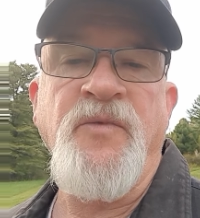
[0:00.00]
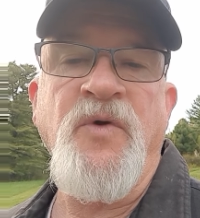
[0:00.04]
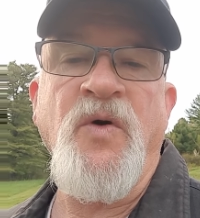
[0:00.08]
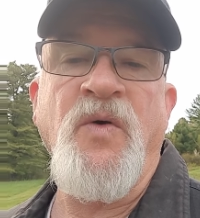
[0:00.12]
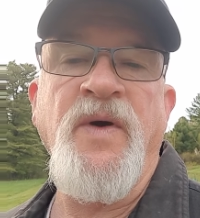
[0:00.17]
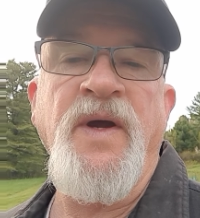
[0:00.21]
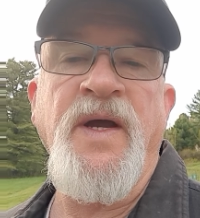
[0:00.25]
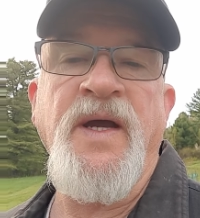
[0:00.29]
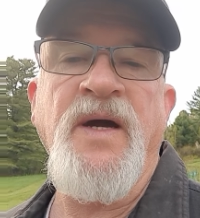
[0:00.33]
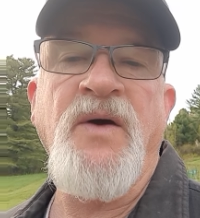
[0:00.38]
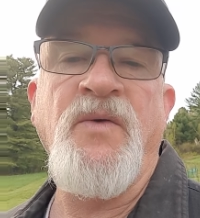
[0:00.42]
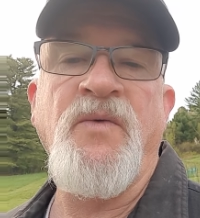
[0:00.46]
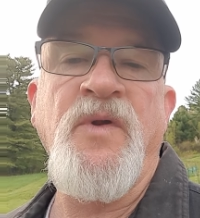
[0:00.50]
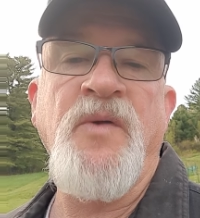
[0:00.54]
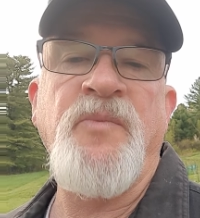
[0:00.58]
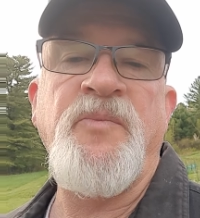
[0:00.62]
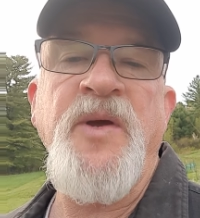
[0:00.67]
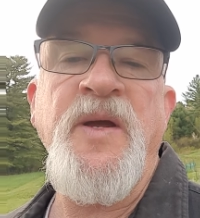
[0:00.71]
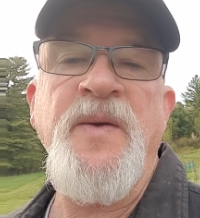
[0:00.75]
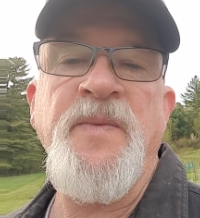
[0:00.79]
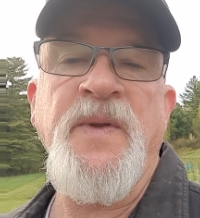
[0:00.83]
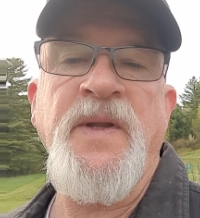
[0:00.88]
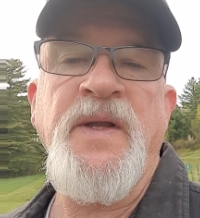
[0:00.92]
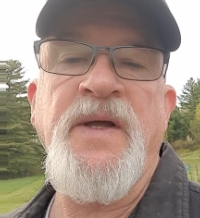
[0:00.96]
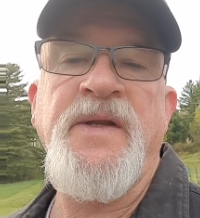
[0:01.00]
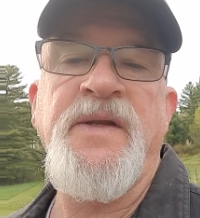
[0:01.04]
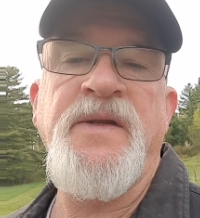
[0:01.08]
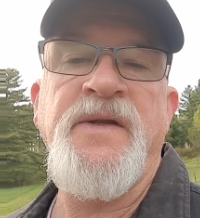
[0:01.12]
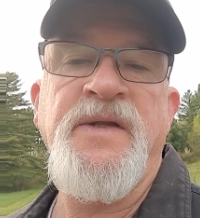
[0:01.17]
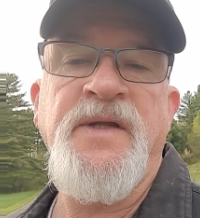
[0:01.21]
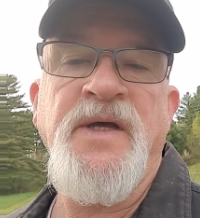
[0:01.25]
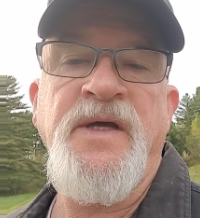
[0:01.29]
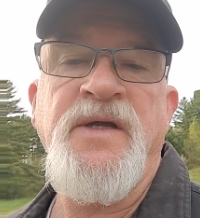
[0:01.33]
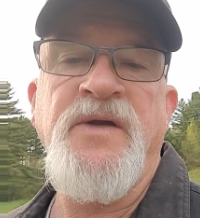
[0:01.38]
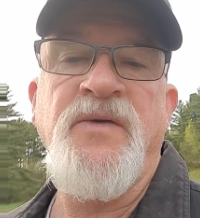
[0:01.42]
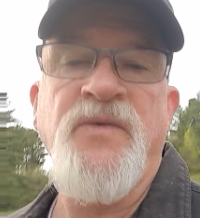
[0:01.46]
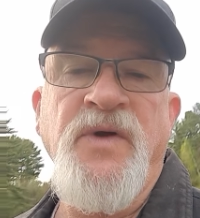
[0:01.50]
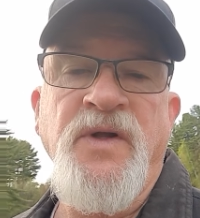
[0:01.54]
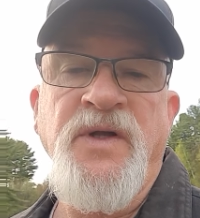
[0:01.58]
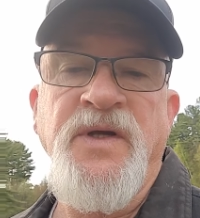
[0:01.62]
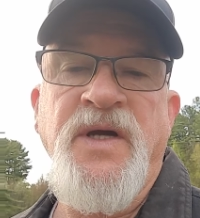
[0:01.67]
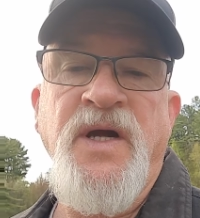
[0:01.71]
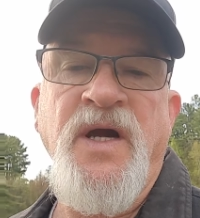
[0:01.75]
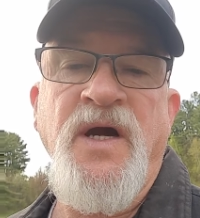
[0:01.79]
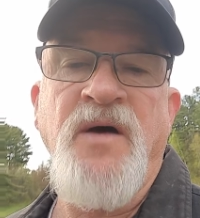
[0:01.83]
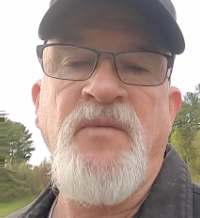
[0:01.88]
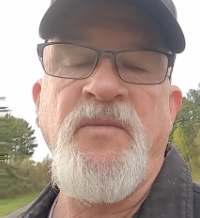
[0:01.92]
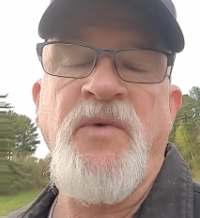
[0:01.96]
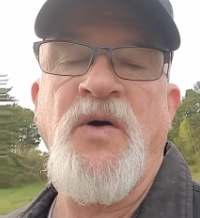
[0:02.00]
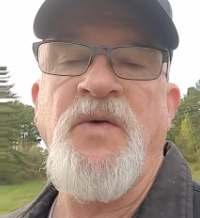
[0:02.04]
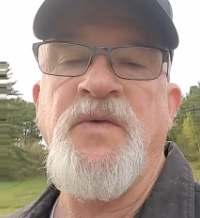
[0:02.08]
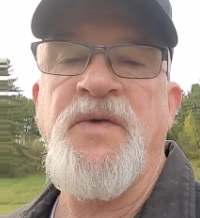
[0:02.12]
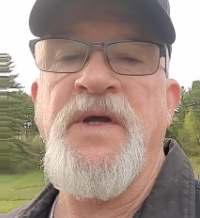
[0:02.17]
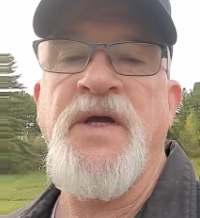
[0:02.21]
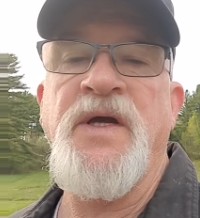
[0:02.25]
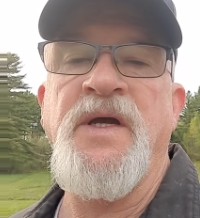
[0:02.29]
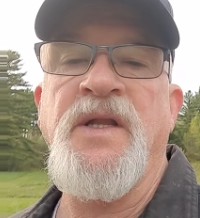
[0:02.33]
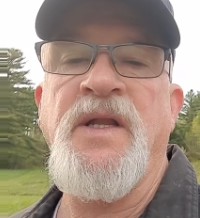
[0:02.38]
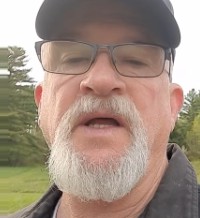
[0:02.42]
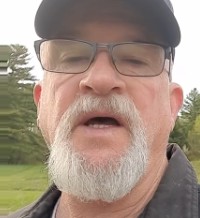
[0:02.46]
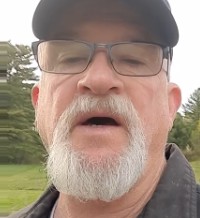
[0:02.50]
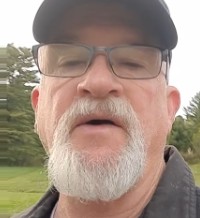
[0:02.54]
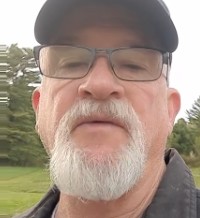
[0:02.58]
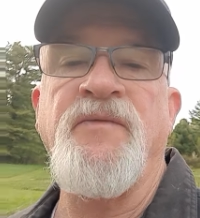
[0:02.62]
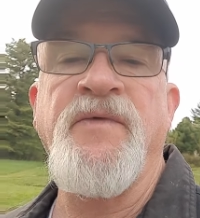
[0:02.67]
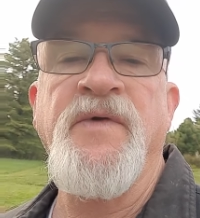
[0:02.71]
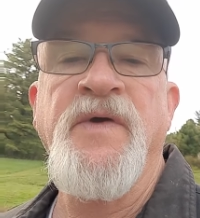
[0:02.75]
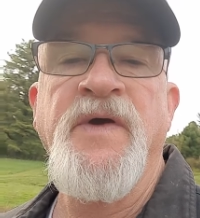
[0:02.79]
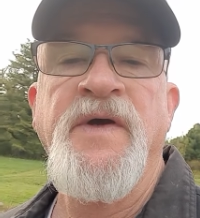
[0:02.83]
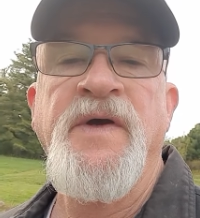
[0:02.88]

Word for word: Go hang out with the people that, that you really care about, that you love.